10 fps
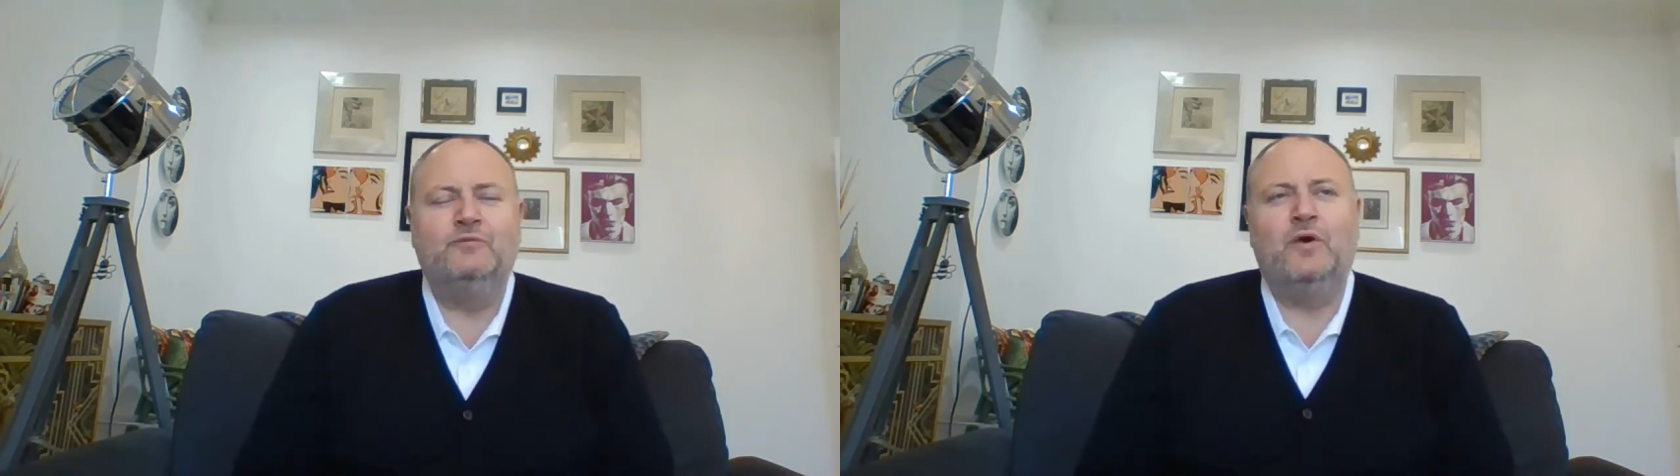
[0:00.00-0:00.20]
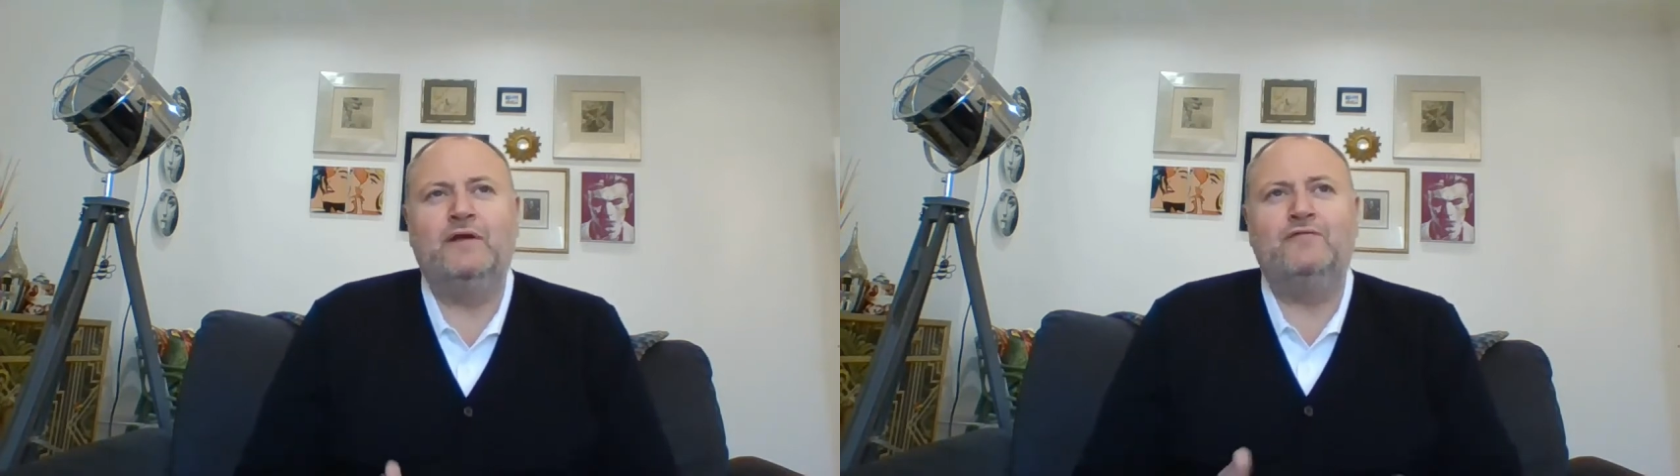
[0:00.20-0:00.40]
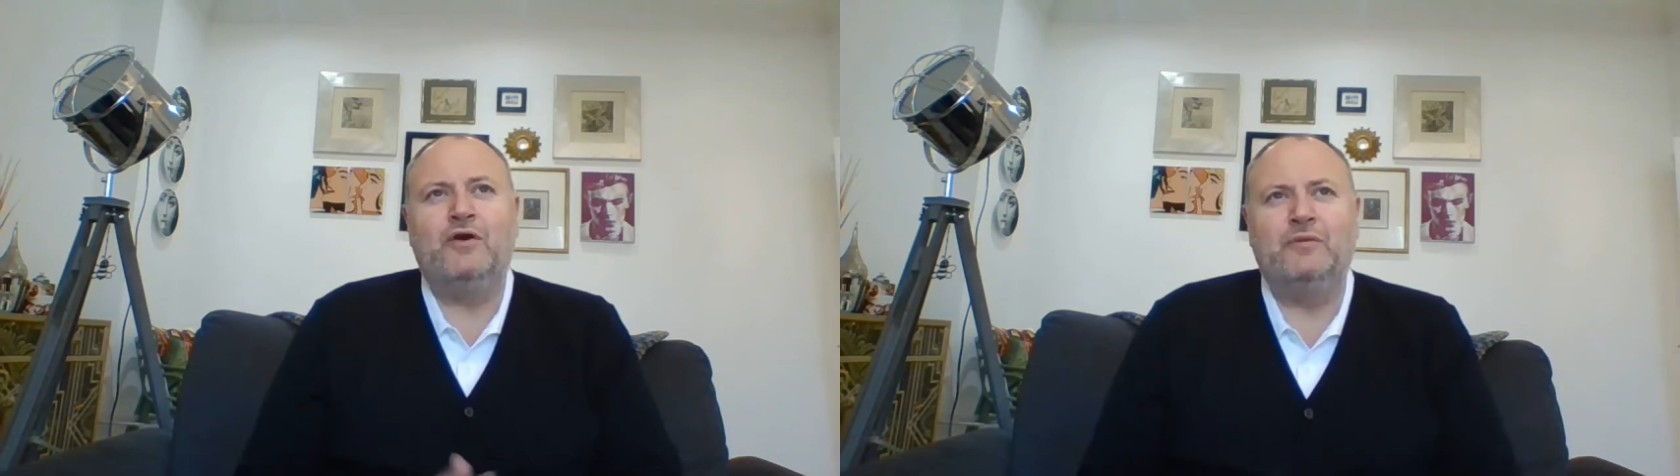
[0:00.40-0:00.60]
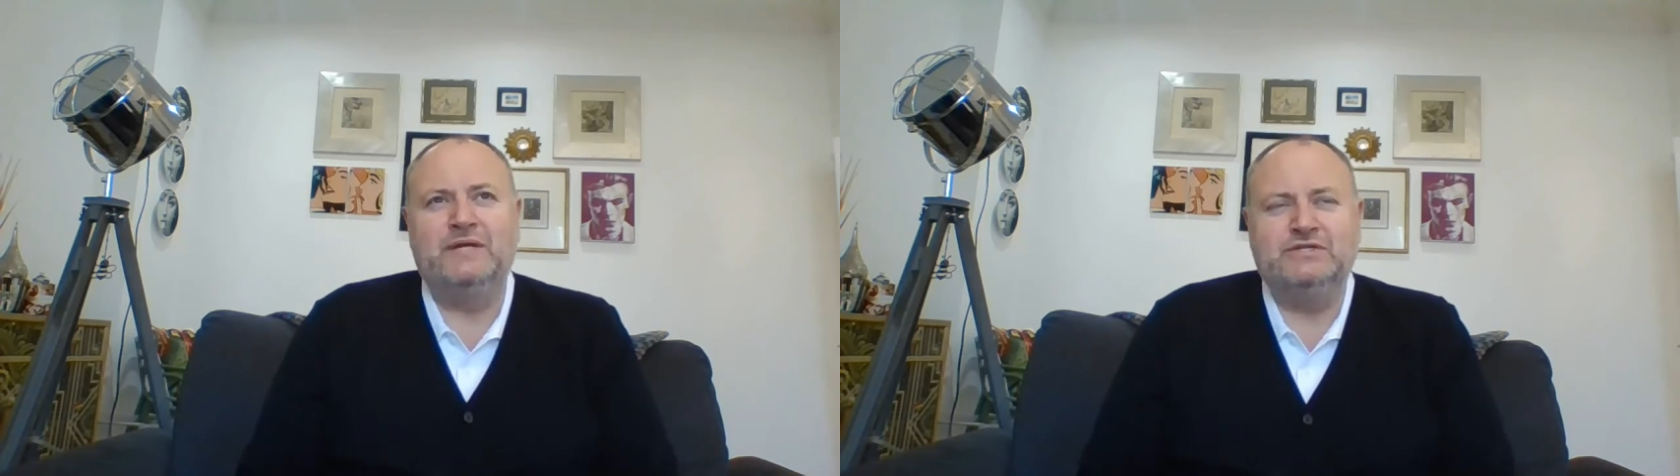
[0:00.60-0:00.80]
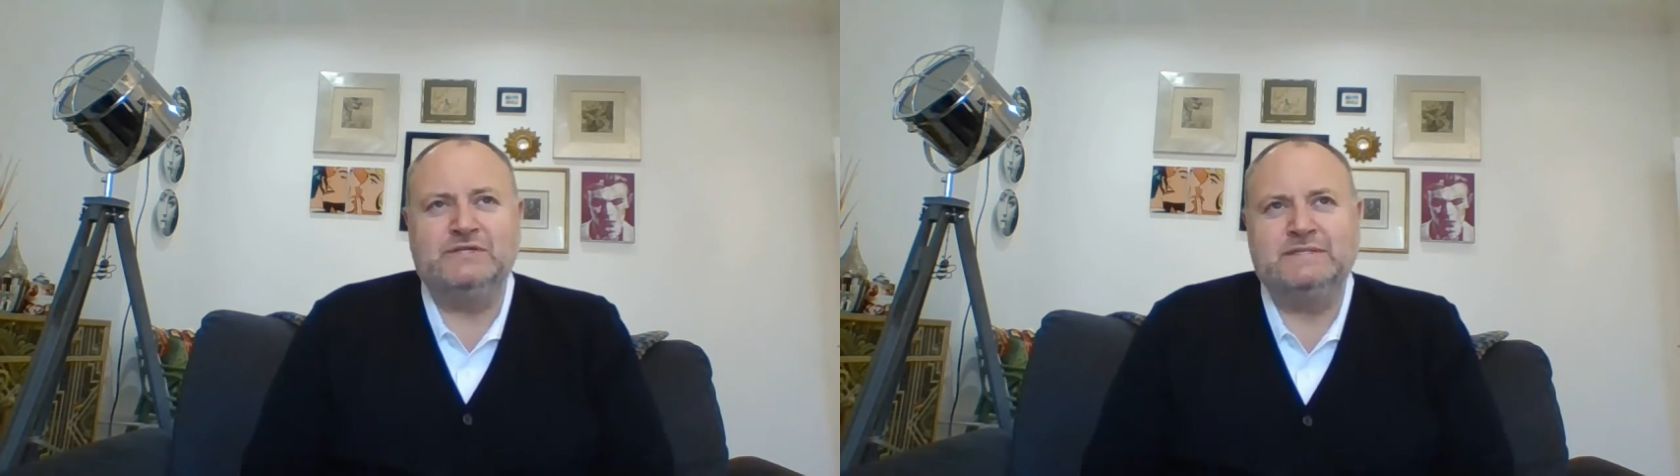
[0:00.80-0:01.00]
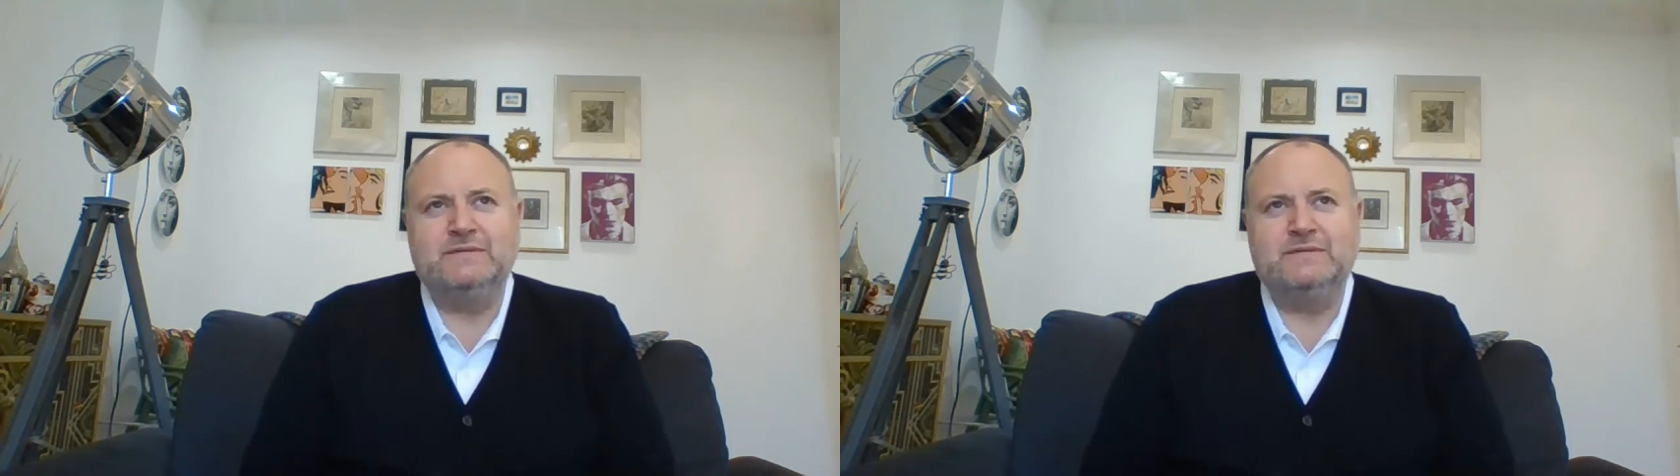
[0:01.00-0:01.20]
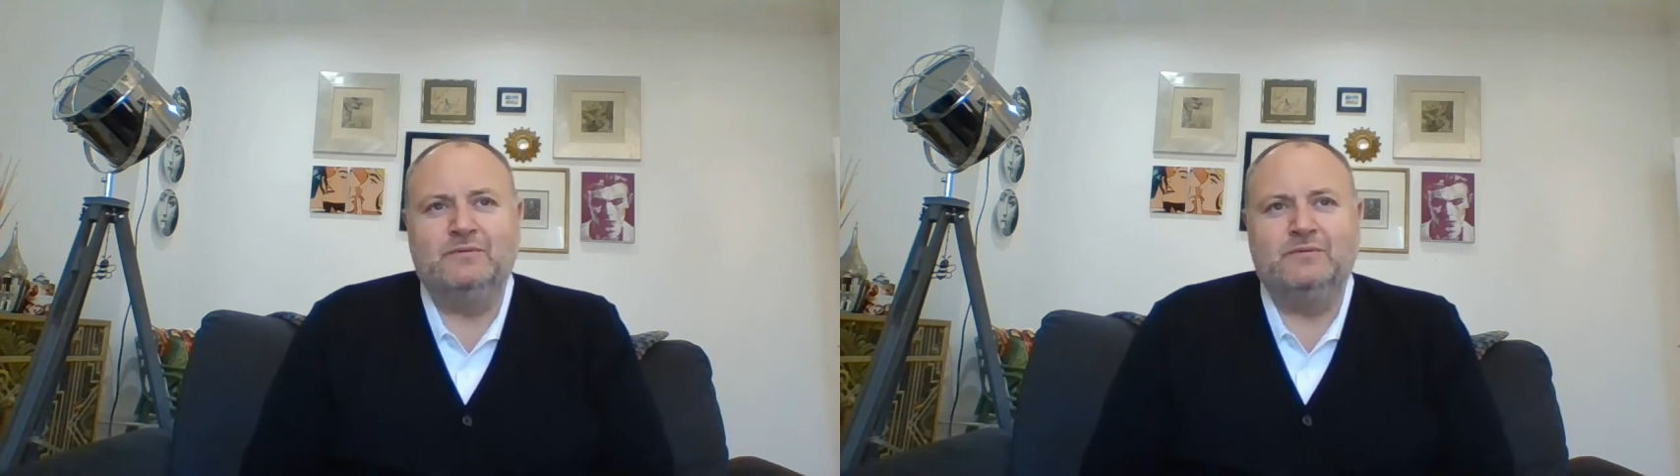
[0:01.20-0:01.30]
In one of our regions,